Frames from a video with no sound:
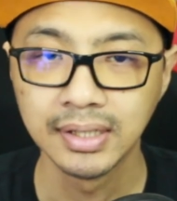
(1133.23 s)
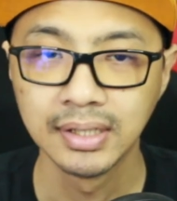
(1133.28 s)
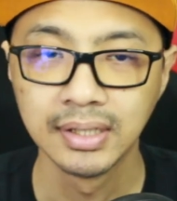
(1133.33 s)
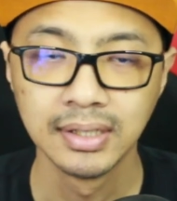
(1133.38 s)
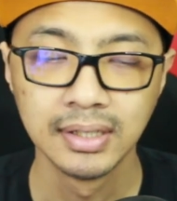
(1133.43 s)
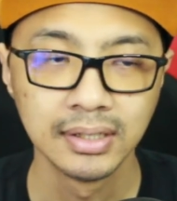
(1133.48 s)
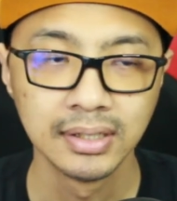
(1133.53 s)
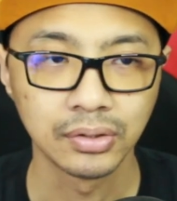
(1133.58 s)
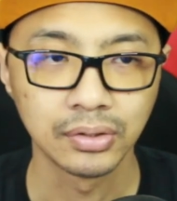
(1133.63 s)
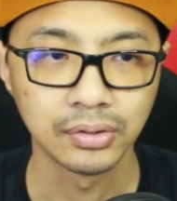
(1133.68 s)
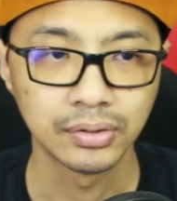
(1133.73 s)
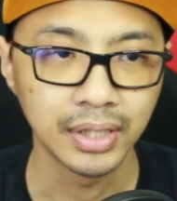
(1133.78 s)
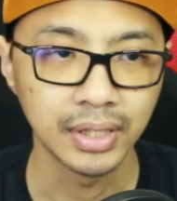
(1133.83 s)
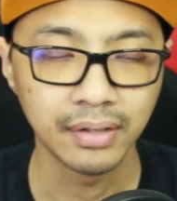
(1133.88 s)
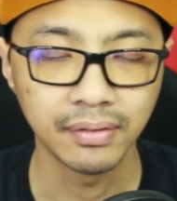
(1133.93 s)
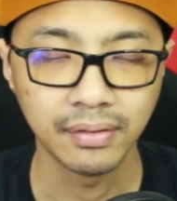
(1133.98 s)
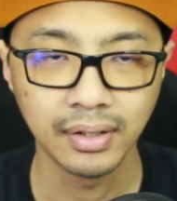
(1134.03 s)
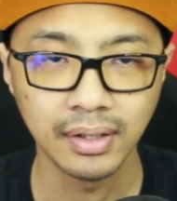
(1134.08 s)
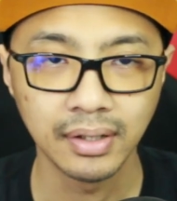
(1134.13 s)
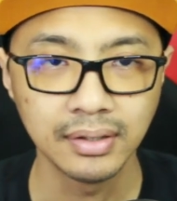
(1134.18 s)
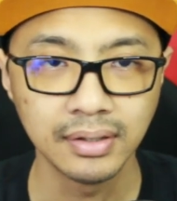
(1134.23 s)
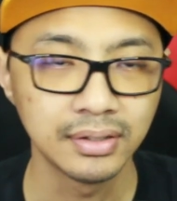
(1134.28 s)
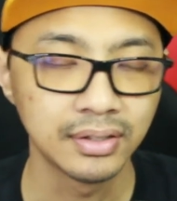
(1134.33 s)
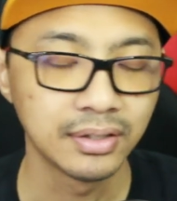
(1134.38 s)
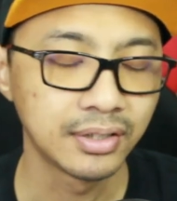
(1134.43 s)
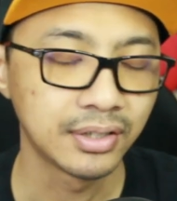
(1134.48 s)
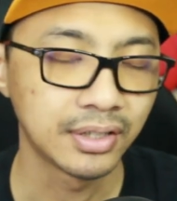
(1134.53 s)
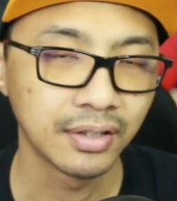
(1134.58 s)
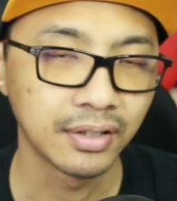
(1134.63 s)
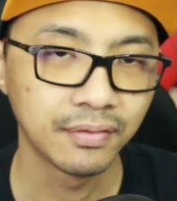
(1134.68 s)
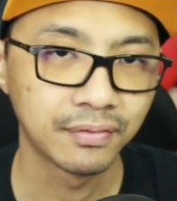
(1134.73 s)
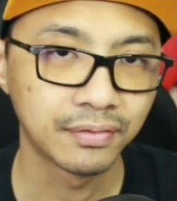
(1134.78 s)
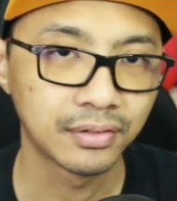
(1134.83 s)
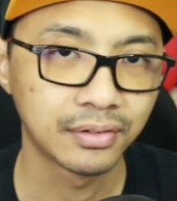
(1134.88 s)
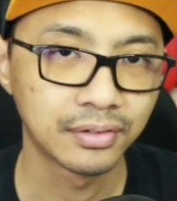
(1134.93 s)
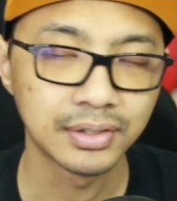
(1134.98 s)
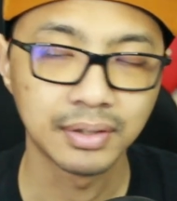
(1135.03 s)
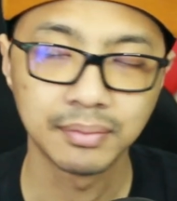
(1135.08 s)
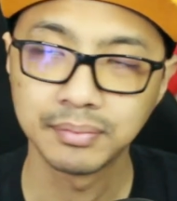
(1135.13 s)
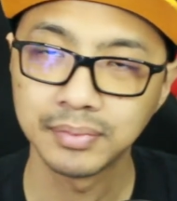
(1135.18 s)
Totera, Silver,
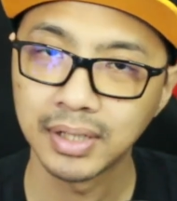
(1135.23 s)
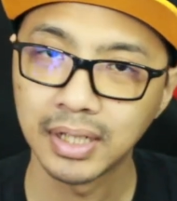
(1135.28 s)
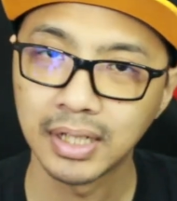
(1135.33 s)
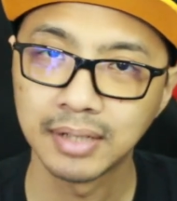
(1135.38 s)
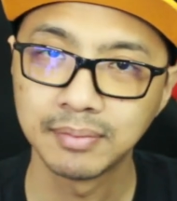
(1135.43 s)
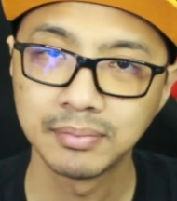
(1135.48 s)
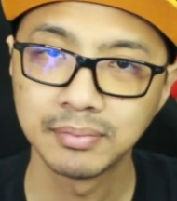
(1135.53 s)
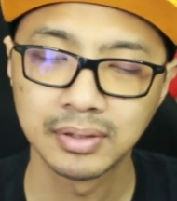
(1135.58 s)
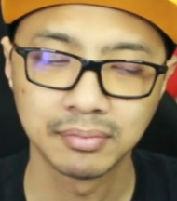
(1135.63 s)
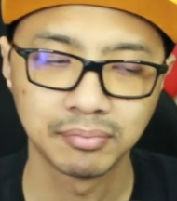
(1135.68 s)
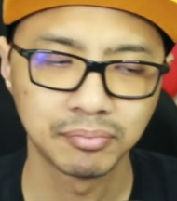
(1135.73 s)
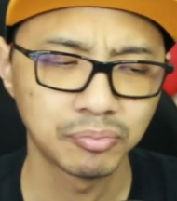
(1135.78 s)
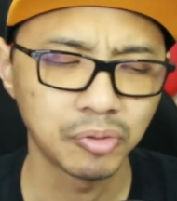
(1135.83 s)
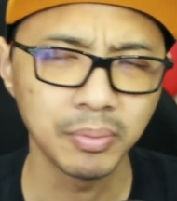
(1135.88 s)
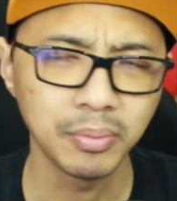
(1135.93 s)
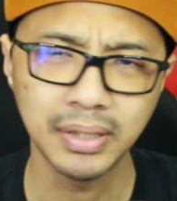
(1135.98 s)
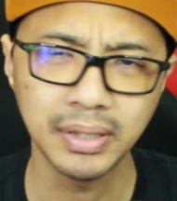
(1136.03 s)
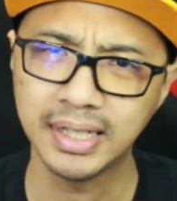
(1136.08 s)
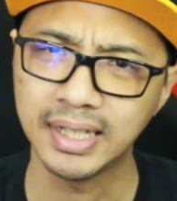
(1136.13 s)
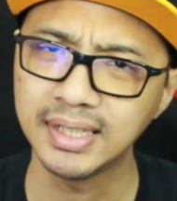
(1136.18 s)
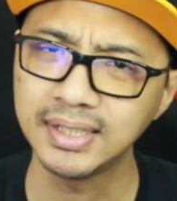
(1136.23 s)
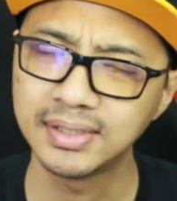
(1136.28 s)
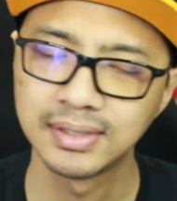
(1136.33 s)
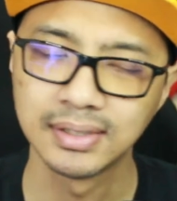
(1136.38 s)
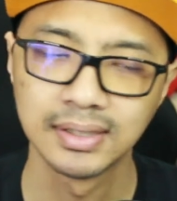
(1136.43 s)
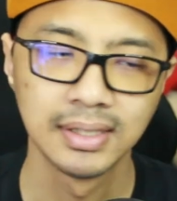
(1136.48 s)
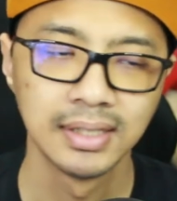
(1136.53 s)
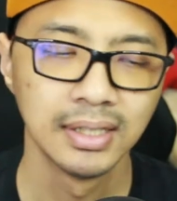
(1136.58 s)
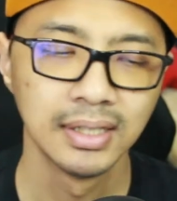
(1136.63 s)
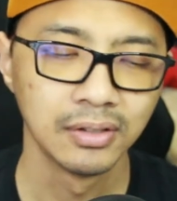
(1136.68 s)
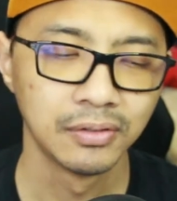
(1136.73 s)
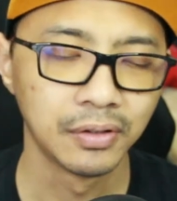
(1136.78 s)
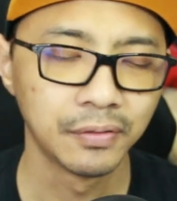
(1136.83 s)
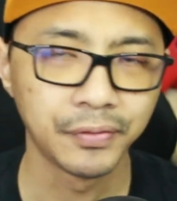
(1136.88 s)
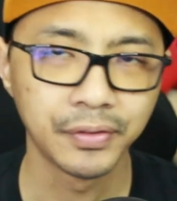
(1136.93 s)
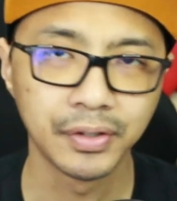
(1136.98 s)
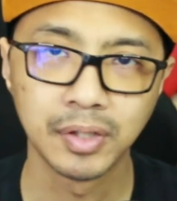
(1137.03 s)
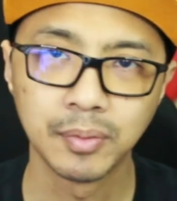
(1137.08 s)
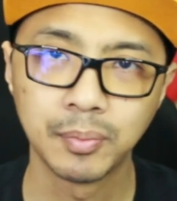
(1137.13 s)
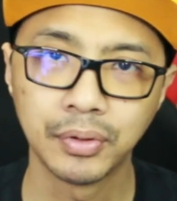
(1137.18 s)
sometimes probably guests
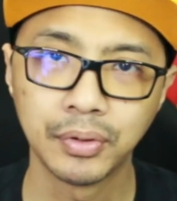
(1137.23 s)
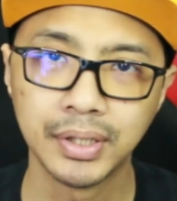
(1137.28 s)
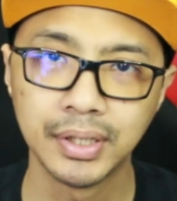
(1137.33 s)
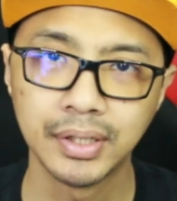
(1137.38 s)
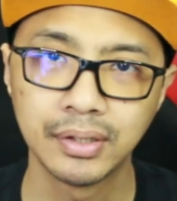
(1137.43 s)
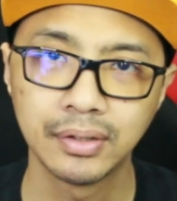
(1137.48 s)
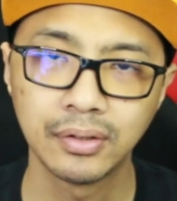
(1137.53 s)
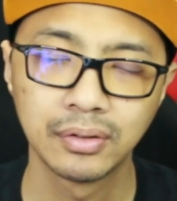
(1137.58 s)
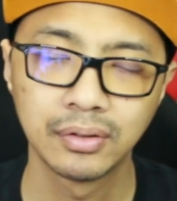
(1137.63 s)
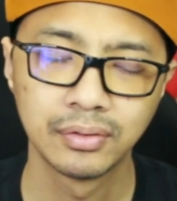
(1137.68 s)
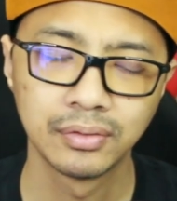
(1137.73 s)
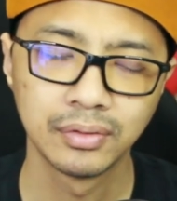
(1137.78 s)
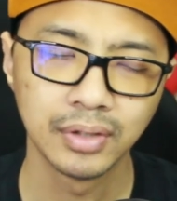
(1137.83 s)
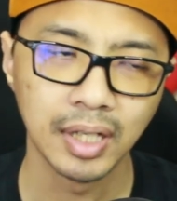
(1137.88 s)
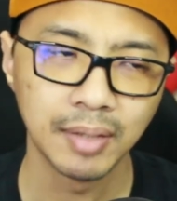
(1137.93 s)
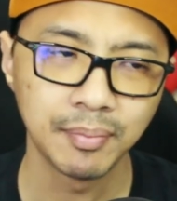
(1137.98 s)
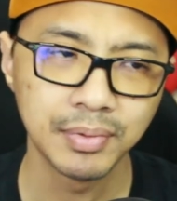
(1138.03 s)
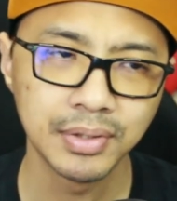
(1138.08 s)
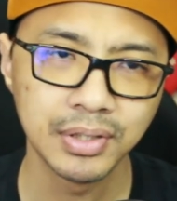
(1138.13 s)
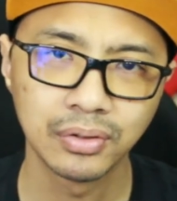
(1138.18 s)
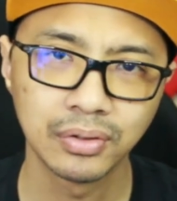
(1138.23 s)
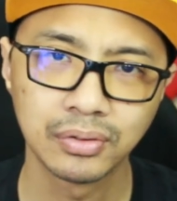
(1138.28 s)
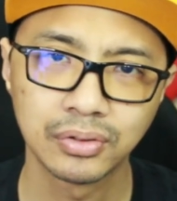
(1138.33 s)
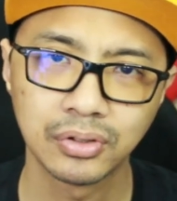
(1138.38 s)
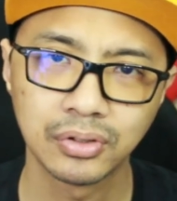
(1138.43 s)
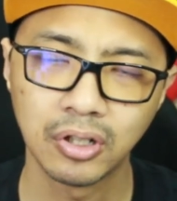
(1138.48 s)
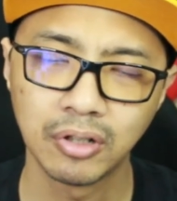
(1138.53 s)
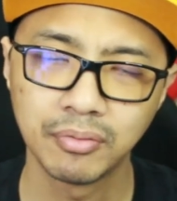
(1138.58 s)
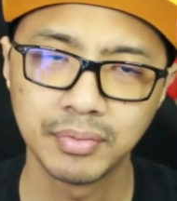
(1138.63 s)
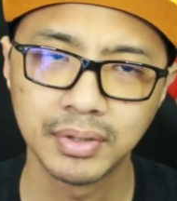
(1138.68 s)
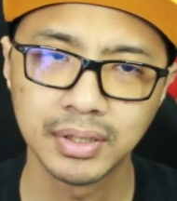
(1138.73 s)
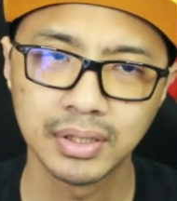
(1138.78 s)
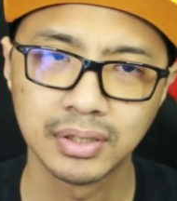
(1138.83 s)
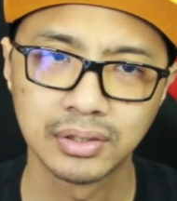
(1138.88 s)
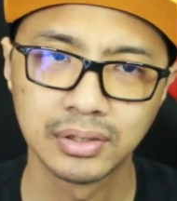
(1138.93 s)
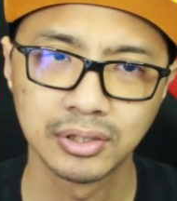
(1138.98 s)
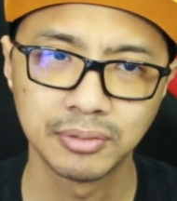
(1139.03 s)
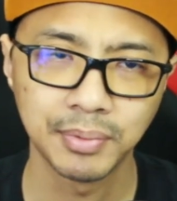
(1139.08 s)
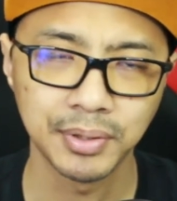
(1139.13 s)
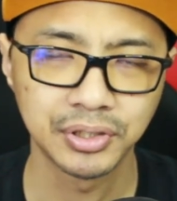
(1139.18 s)
reviewing the pony episodes, comics,
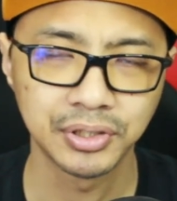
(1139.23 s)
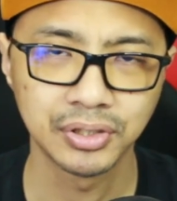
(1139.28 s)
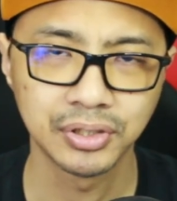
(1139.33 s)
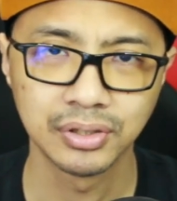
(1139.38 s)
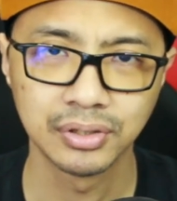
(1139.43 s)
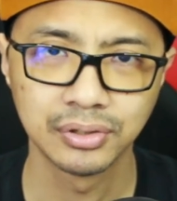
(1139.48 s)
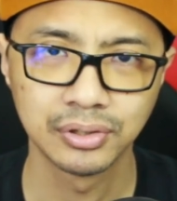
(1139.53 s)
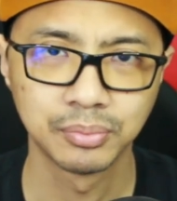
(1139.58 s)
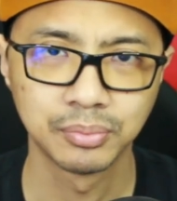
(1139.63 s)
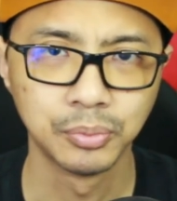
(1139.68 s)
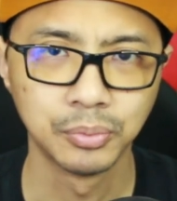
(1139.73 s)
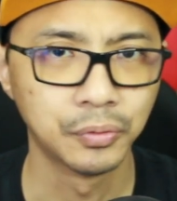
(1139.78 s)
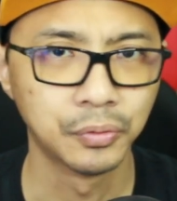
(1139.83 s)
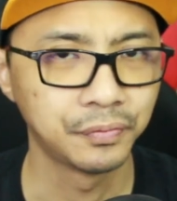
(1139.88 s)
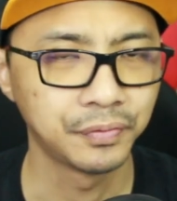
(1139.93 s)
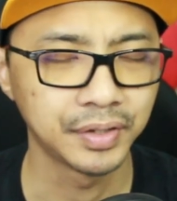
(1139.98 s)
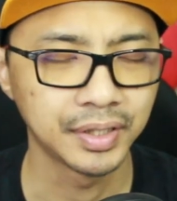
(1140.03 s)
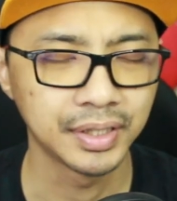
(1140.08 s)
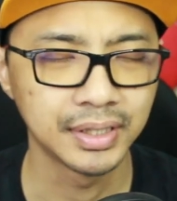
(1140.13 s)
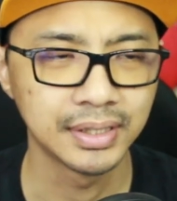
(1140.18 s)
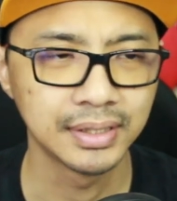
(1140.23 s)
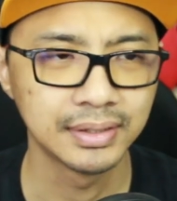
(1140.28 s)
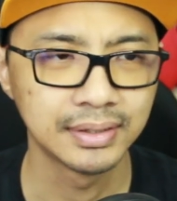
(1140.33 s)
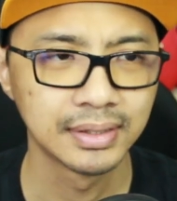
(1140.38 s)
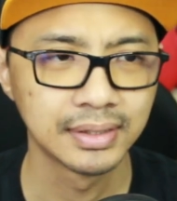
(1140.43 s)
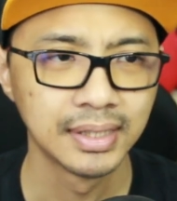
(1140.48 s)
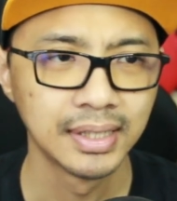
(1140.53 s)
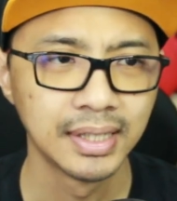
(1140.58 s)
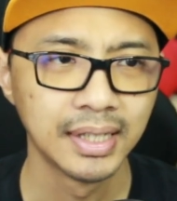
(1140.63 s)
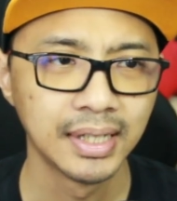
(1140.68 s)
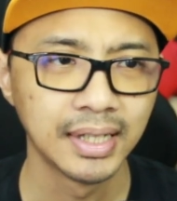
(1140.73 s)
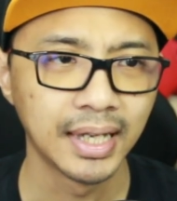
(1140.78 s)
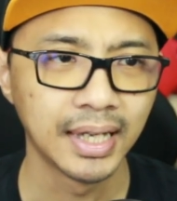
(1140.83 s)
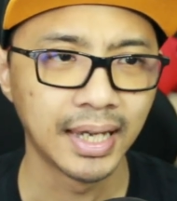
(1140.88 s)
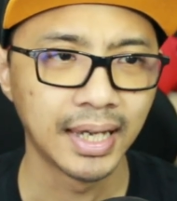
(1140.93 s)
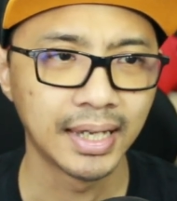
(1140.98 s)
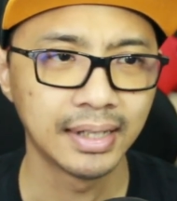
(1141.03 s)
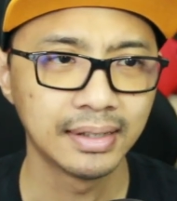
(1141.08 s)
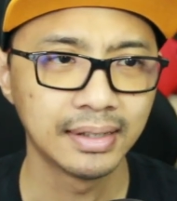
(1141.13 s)
specials, movies, and